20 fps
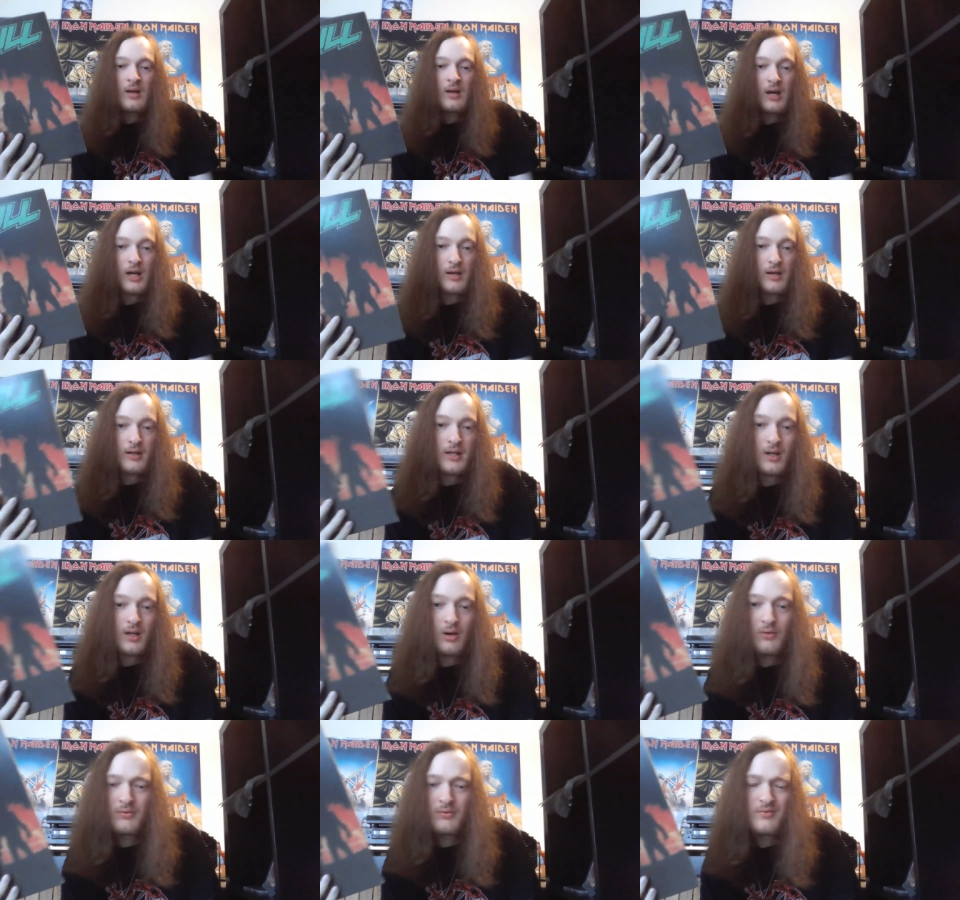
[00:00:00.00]
I already
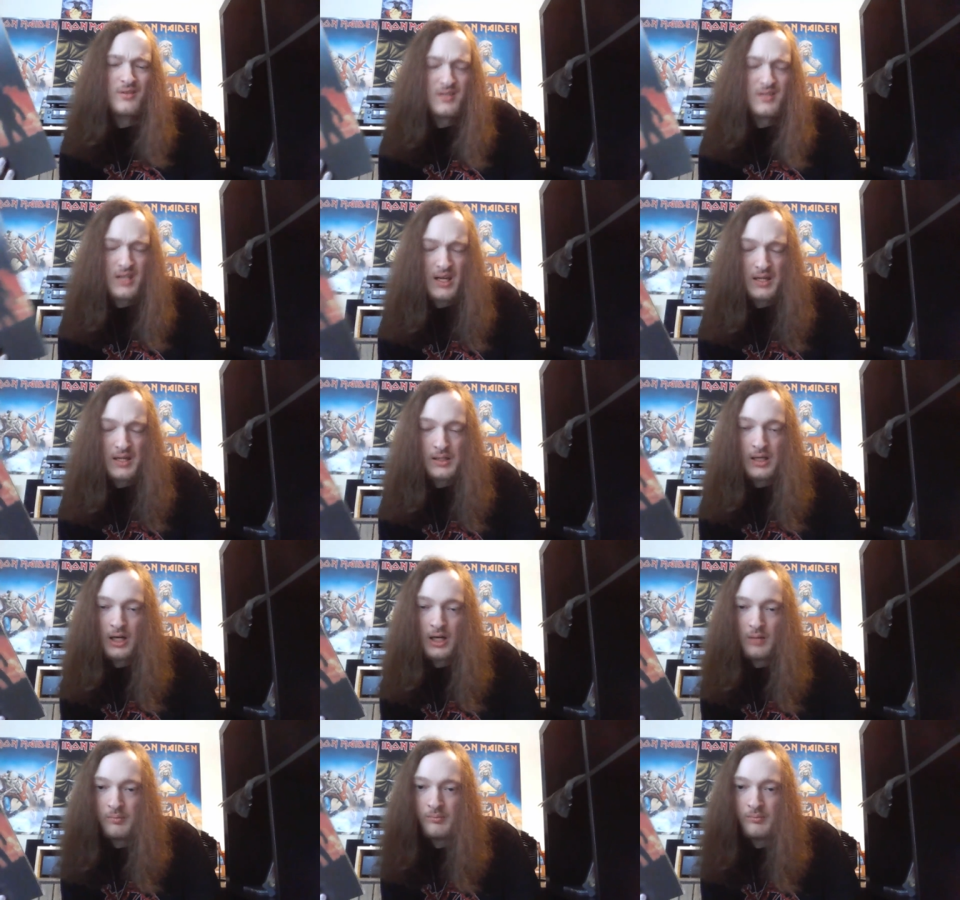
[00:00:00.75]
own the second
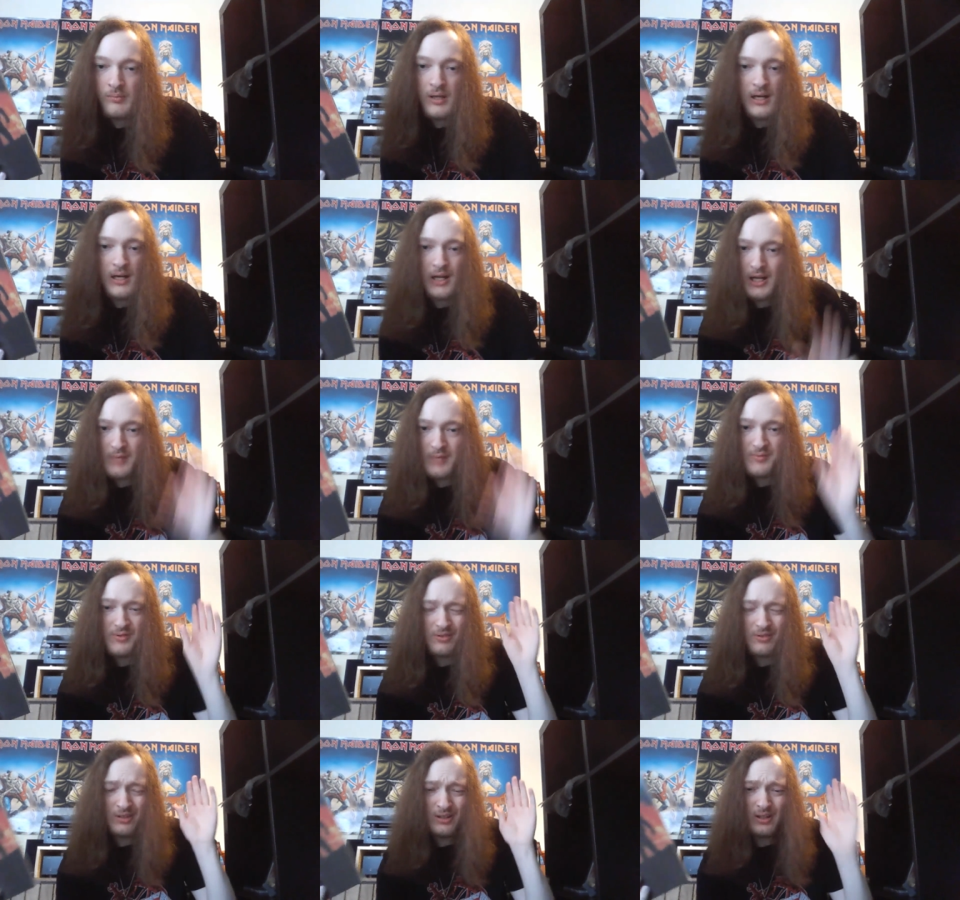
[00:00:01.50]
album, and I
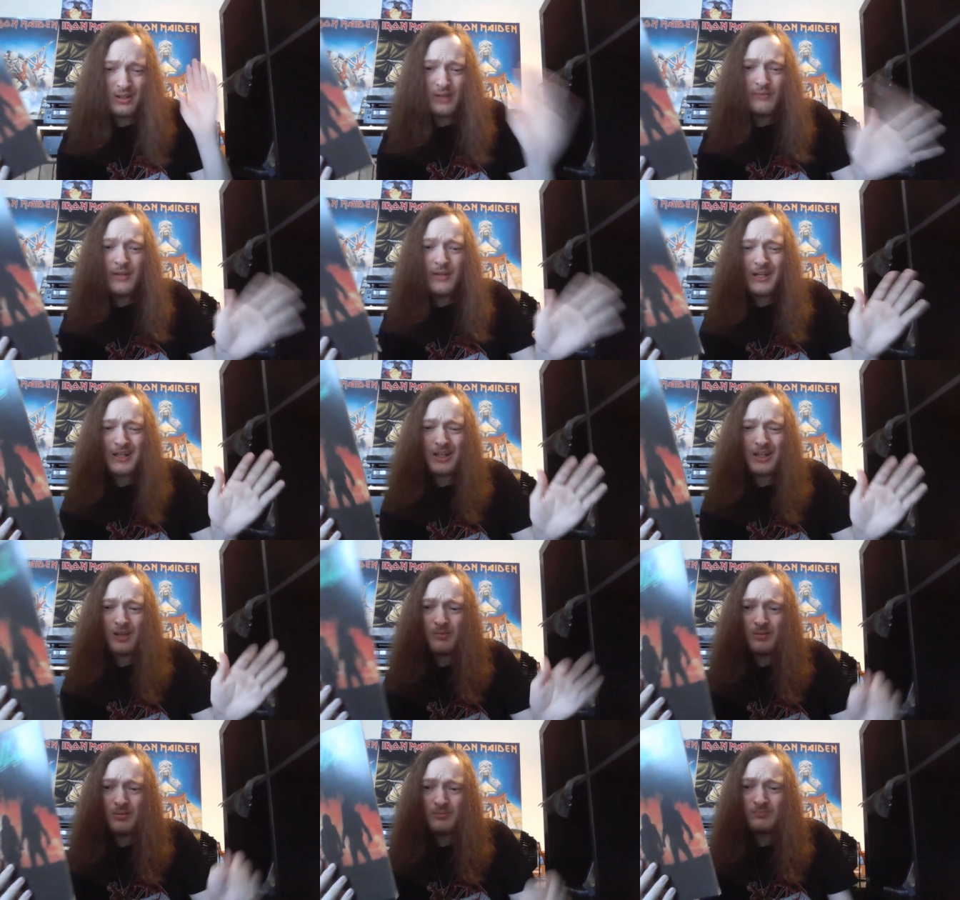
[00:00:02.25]
absolutely love that
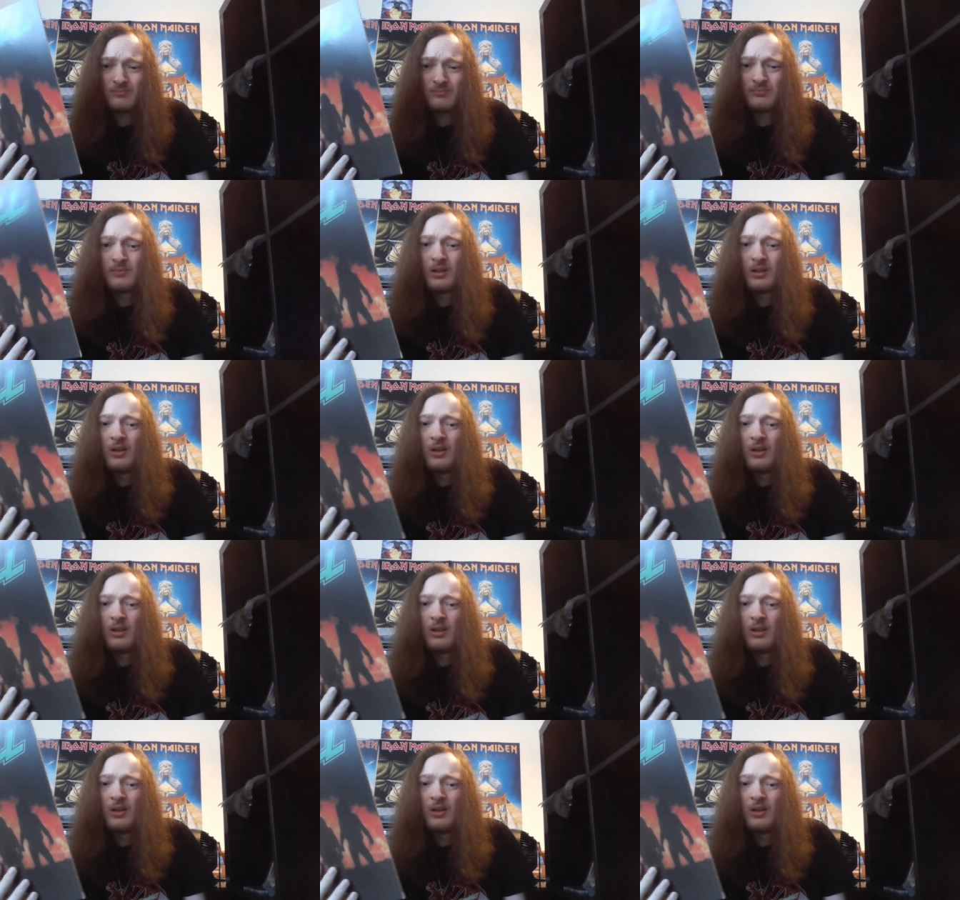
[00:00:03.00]
album.